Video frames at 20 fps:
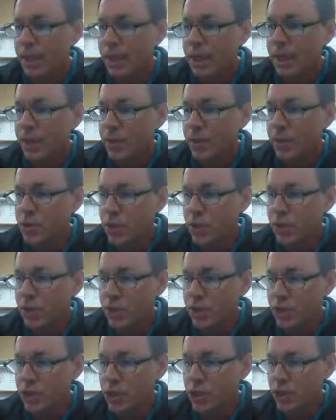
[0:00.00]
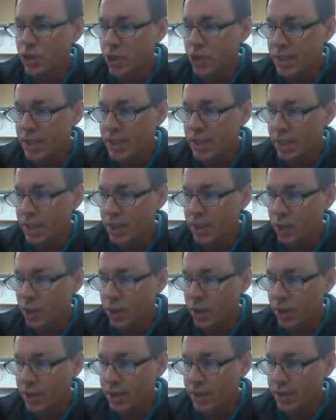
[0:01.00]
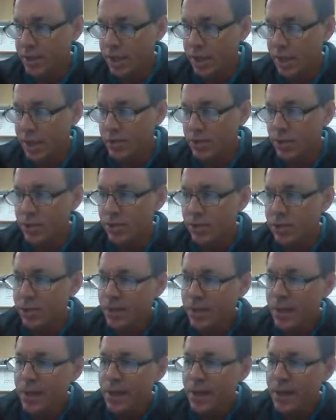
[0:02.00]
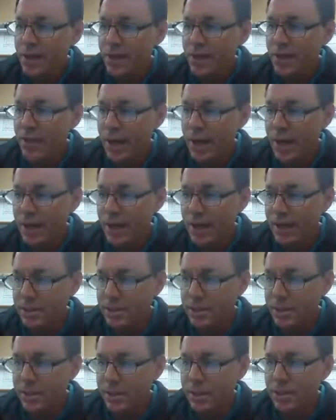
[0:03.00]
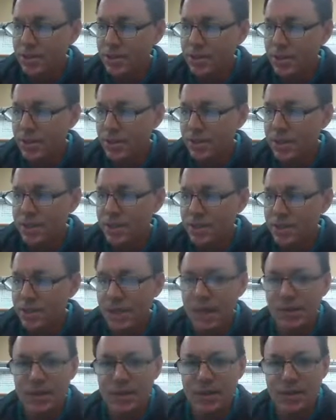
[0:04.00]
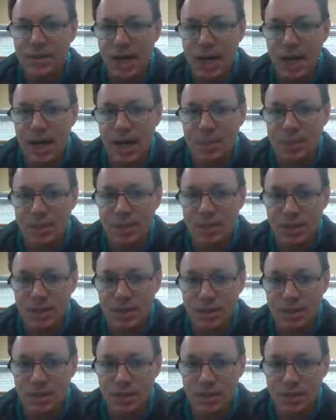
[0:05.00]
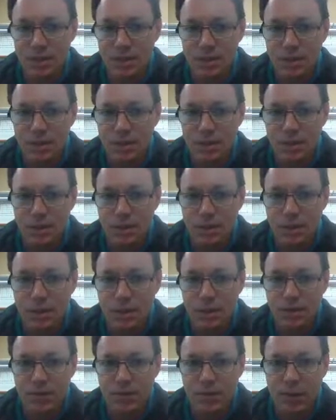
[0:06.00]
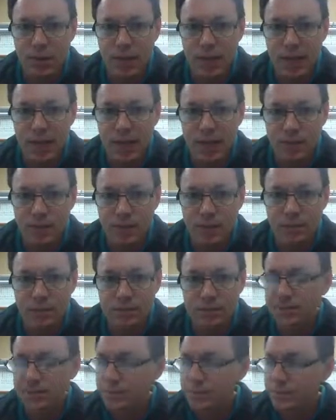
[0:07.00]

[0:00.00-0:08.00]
If we draw a line straight down to our x-axis, that is going to be the side that's opposite of our angle.